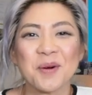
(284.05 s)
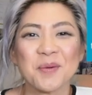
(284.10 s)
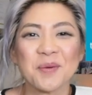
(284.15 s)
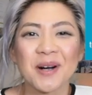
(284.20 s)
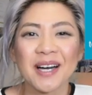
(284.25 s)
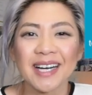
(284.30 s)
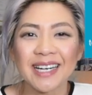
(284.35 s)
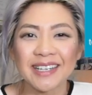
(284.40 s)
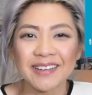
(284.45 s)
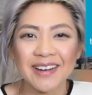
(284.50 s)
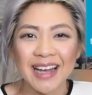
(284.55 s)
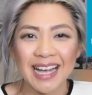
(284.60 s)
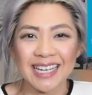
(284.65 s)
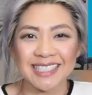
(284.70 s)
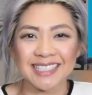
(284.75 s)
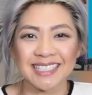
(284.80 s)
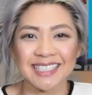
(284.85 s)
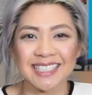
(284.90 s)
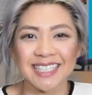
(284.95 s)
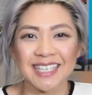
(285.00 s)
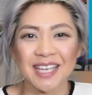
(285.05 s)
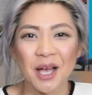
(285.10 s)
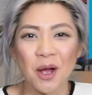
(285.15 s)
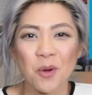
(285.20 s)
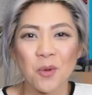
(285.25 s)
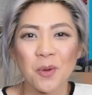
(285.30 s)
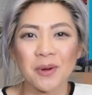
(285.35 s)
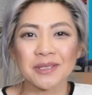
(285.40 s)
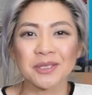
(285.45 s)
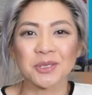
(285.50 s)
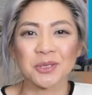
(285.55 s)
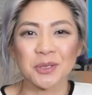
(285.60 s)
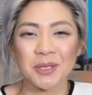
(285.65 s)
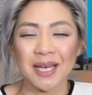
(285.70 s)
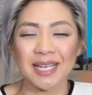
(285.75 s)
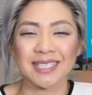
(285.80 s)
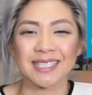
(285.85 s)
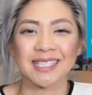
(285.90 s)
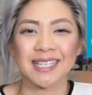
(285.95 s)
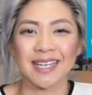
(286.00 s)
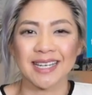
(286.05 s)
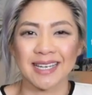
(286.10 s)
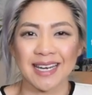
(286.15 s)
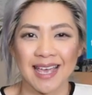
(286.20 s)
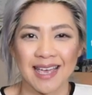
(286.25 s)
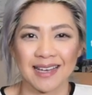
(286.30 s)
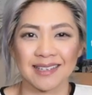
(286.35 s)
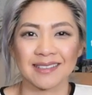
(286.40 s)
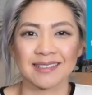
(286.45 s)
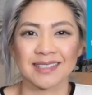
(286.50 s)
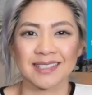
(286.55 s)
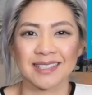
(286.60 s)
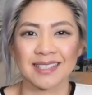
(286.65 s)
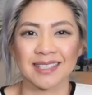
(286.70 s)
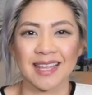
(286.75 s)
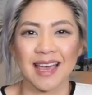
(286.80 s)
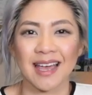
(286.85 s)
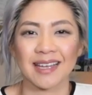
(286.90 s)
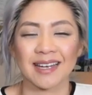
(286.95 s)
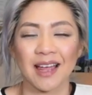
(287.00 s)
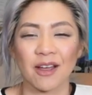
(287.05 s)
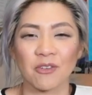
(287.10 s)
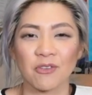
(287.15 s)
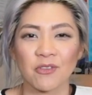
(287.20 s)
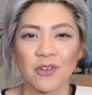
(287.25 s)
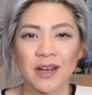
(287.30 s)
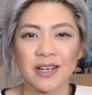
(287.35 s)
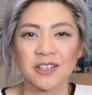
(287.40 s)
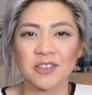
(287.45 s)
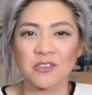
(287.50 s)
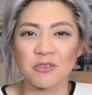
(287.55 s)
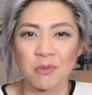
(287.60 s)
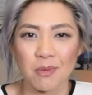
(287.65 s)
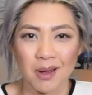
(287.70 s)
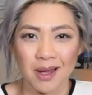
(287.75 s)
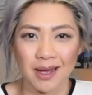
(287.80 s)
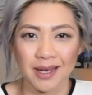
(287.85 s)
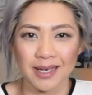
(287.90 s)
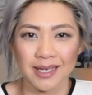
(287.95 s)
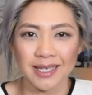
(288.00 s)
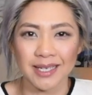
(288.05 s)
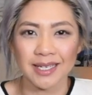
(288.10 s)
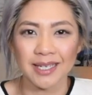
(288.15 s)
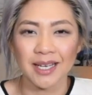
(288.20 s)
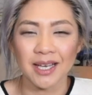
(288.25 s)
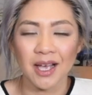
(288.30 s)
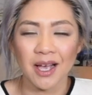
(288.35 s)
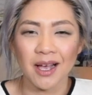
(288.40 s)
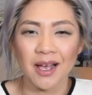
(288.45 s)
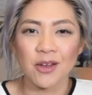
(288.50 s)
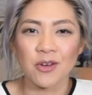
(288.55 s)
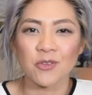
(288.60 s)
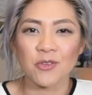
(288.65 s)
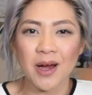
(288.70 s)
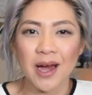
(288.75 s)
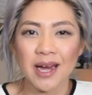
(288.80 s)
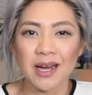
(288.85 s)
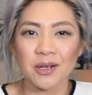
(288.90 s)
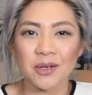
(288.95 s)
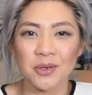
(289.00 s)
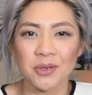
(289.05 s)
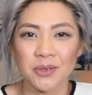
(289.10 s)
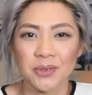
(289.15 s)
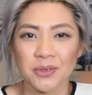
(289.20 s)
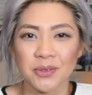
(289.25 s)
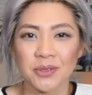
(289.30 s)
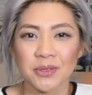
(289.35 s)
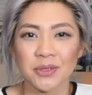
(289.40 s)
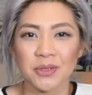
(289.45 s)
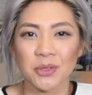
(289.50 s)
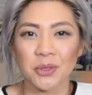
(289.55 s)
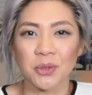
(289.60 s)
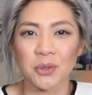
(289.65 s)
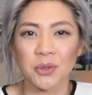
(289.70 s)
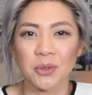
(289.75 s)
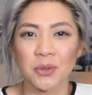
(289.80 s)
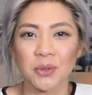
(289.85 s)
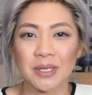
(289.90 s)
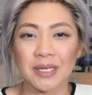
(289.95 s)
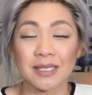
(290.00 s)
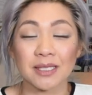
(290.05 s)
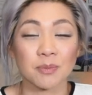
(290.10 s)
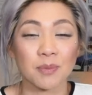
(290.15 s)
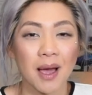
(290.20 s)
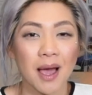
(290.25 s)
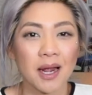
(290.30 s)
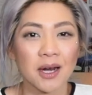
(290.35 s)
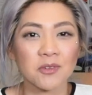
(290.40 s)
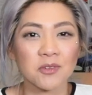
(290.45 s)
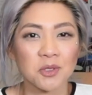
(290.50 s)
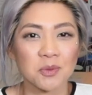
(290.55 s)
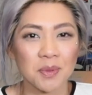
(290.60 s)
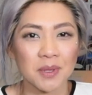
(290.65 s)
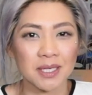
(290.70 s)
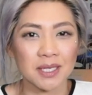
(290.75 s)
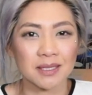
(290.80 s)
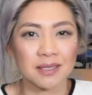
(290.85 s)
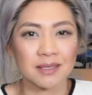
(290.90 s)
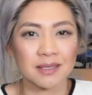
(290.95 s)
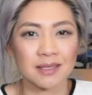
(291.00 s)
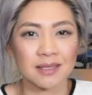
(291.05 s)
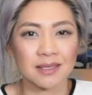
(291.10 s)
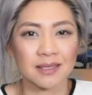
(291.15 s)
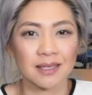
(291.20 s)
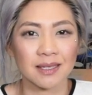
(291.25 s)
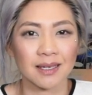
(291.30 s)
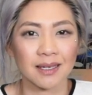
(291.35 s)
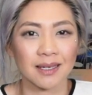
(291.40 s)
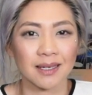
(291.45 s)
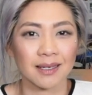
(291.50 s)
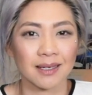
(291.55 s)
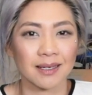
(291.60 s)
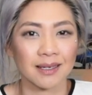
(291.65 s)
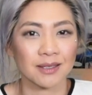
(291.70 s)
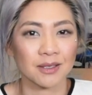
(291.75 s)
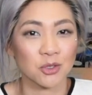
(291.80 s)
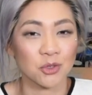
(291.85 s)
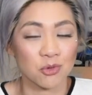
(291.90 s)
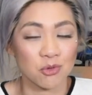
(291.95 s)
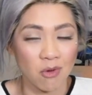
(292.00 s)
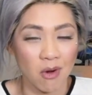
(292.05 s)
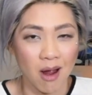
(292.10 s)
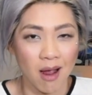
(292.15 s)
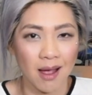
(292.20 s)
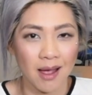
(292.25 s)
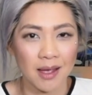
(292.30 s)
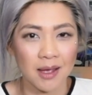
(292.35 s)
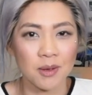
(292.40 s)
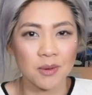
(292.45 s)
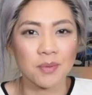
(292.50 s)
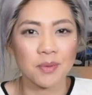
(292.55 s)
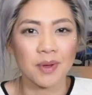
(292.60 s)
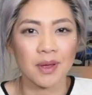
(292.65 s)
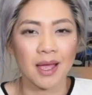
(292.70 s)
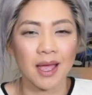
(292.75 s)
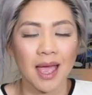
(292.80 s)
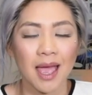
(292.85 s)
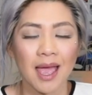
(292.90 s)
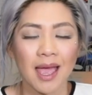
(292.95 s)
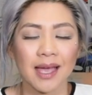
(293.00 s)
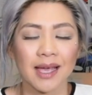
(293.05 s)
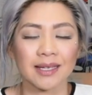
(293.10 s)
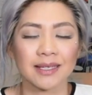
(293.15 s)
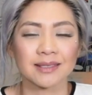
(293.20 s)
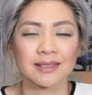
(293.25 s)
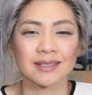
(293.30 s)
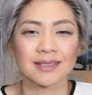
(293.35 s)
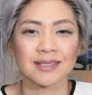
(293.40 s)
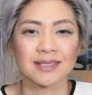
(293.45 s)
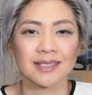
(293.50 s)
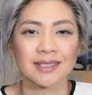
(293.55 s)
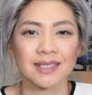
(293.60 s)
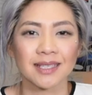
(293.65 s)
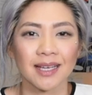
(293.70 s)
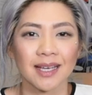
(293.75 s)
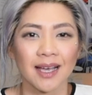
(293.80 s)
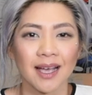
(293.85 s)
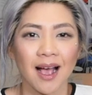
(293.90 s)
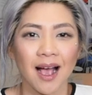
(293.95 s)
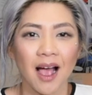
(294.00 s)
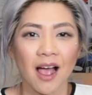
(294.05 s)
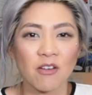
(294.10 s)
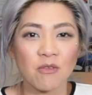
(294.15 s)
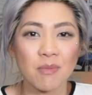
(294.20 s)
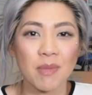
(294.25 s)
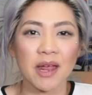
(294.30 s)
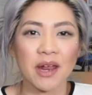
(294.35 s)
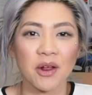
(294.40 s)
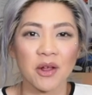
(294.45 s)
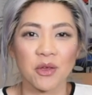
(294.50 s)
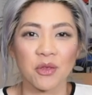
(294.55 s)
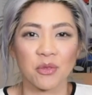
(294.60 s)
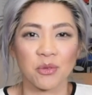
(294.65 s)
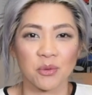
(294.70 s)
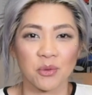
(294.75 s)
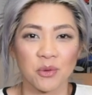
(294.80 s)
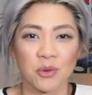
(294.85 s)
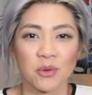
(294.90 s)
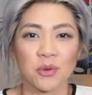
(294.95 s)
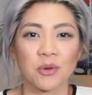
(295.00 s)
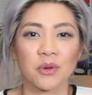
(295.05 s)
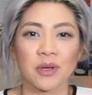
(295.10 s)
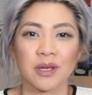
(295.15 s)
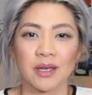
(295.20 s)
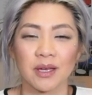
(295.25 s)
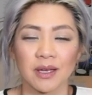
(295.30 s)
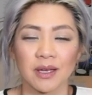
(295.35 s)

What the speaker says: Well, actually, I want to actually announce that a friend of mine, Fran Hoogs, who is part of Speakers Tribe, and I've met her through